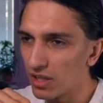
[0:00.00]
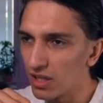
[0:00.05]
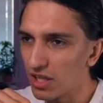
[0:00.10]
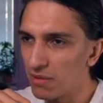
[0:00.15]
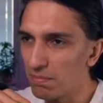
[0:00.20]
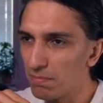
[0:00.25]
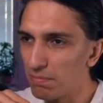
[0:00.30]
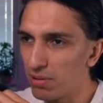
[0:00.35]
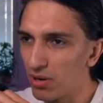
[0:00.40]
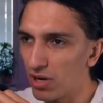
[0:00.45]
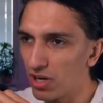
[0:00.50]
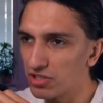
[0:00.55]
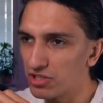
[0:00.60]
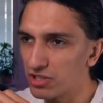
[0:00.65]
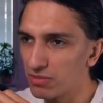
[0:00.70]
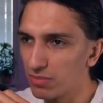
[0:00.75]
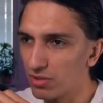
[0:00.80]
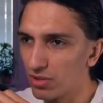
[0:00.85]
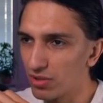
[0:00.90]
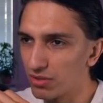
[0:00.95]

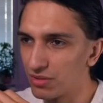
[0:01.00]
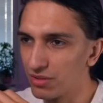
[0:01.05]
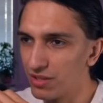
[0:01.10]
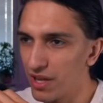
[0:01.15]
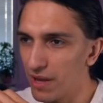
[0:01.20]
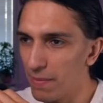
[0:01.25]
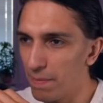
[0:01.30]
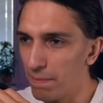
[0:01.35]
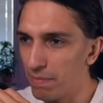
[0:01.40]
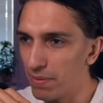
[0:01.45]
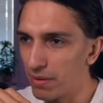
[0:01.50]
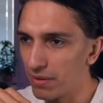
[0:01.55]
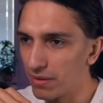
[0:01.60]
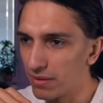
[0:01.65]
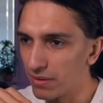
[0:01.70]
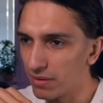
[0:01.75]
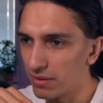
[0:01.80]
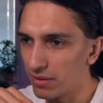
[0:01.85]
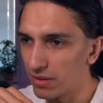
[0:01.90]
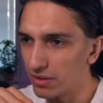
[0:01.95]
Impossible dip
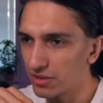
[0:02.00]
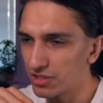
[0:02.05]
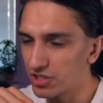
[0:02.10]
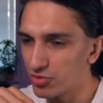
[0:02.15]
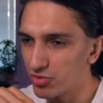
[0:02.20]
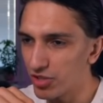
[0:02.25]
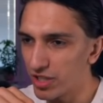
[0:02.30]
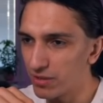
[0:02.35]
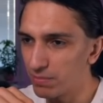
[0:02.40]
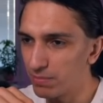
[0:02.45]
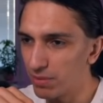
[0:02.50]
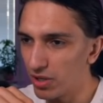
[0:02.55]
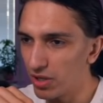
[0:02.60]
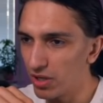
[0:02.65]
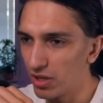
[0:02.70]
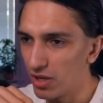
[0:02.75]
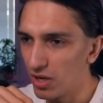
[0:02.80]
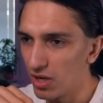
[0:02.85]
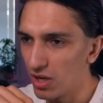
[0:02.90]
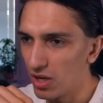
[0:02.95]
on straight bar.
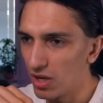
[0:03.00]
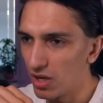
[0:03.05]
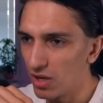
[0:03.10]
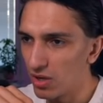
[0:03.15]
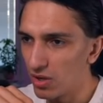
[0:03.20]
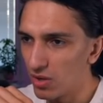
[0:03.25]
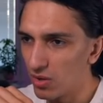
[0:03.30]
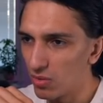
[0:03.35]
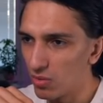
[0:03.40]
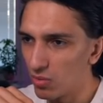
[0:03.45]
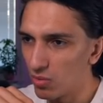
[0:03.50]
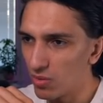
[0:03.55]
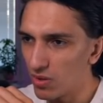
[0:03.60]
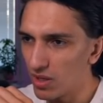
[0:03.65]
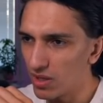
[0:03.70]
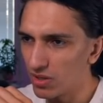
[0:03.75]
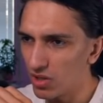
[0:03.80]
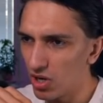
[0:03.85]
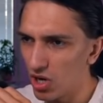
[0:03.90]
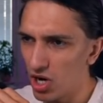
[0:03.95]

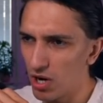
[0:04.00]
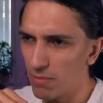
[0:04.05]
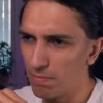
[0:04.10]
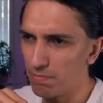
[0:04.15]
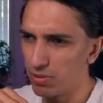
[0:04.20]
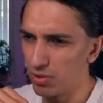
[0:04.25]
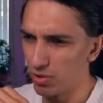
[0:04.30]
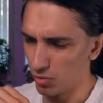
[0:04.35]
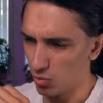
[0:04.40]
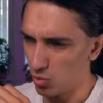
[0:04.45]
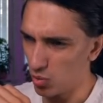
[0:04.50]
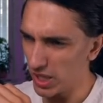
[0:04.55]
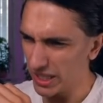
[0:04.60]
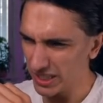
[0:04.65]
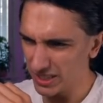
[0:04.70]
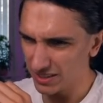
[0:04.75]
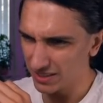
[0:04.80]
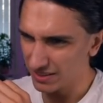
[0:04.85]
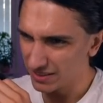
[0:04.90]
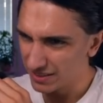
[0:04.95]
One arm, what?